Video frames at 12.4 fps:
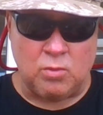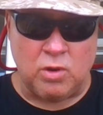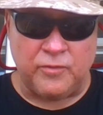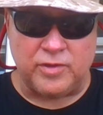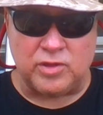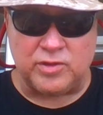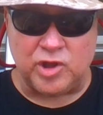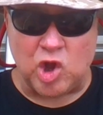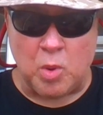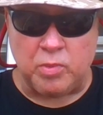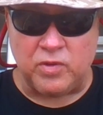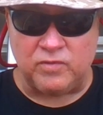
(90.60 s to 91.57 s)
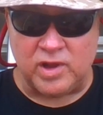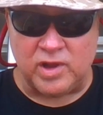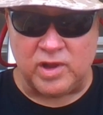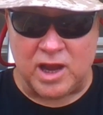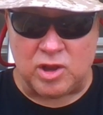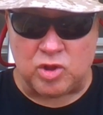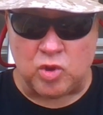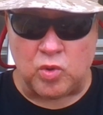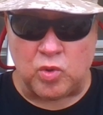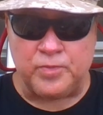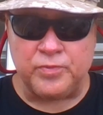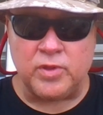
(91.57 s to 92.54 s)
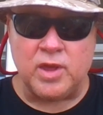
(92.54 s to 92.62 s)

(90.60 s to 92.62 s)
what this is going to open the floodgates to?